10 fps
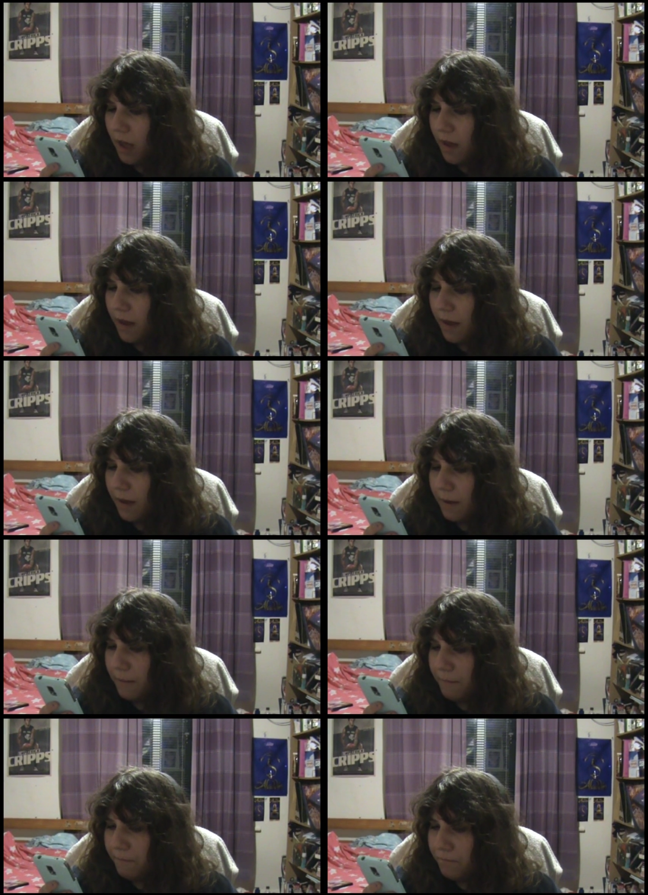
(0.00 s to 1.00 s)

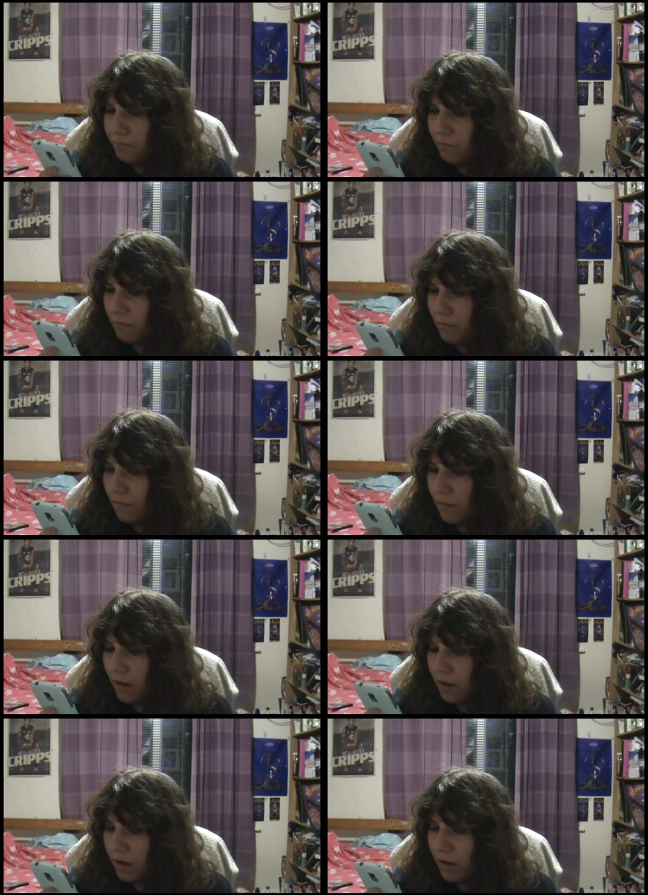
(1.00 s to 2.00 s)

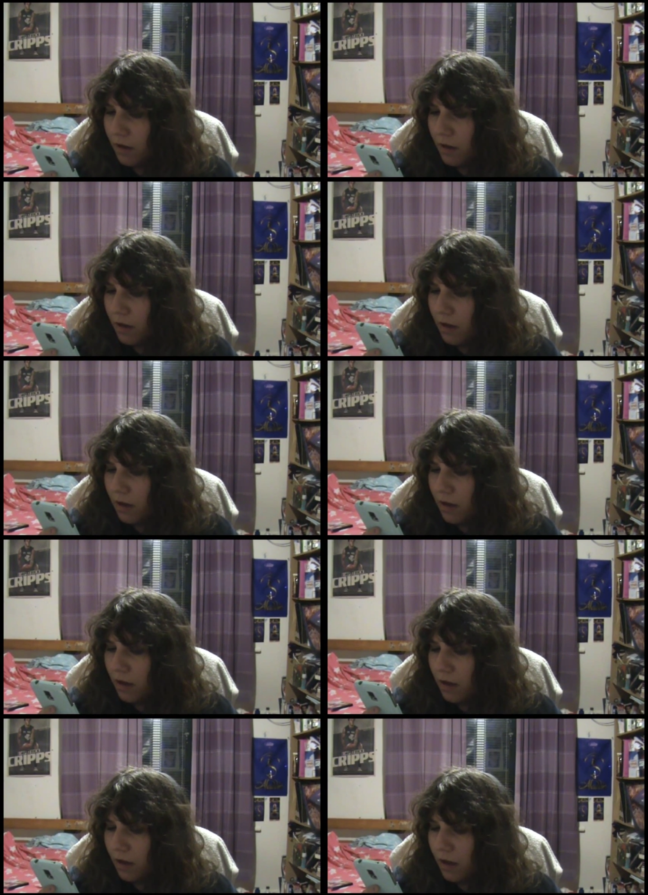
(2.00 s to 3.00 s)

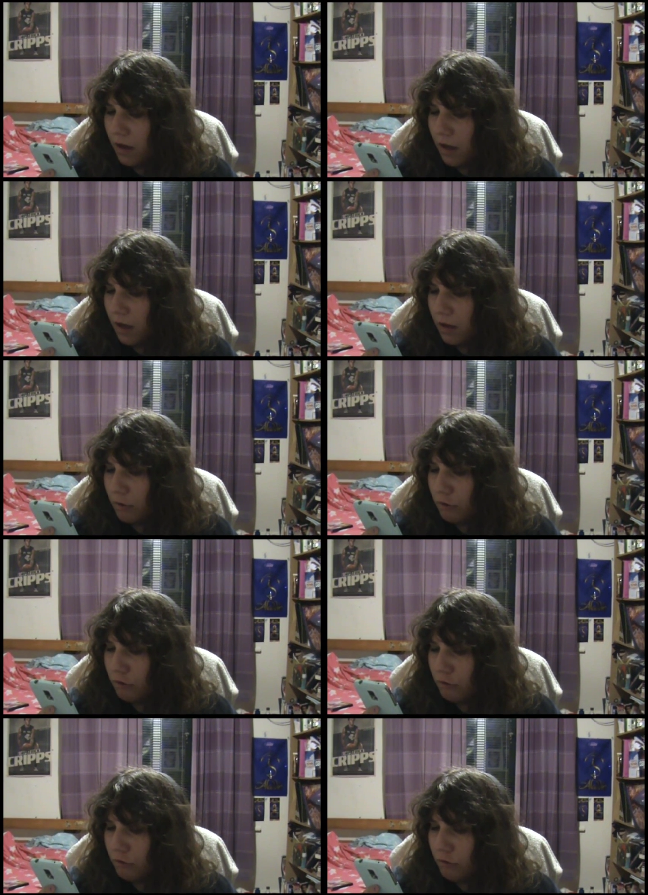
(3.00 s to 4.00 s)

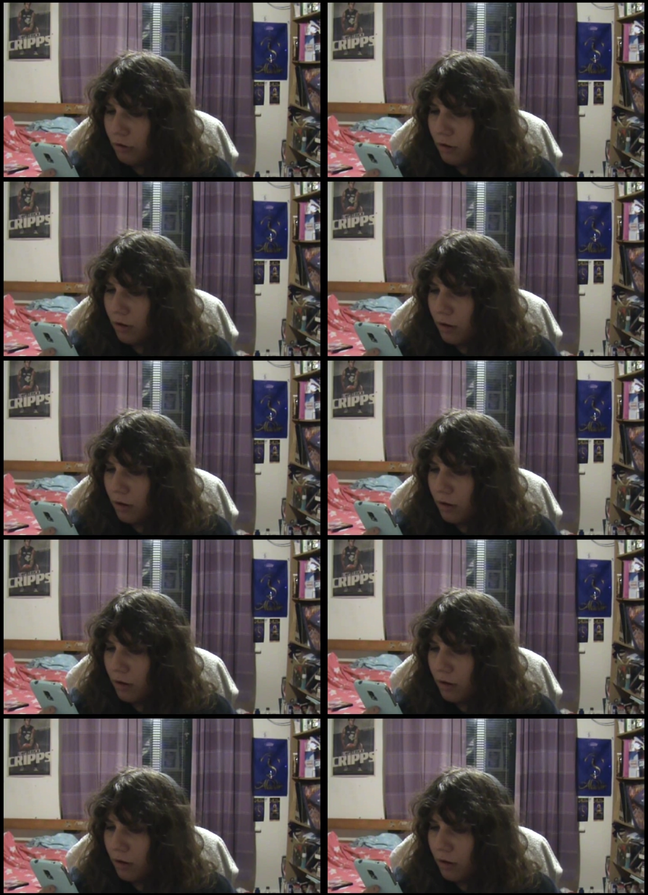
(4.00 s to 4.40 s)
Nothing is said.